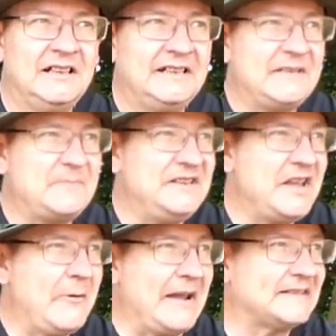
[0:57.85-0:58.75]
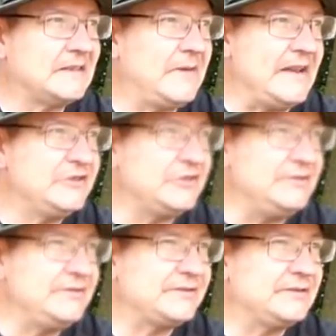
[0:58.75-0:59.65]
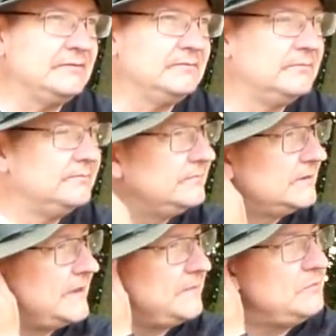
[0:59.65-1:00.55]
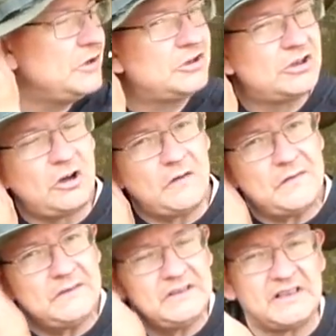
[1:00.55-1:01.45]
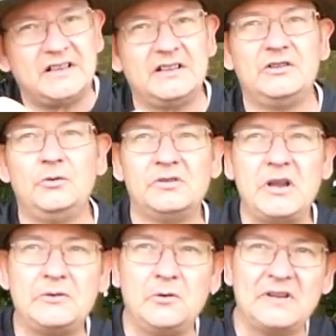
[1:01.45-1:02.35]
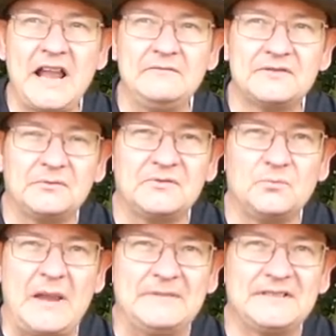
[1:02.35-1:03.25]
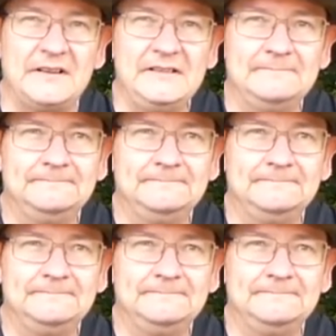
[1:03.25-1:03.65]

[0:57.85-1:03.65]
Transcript: And there's been no excavations. If you look on your local council's website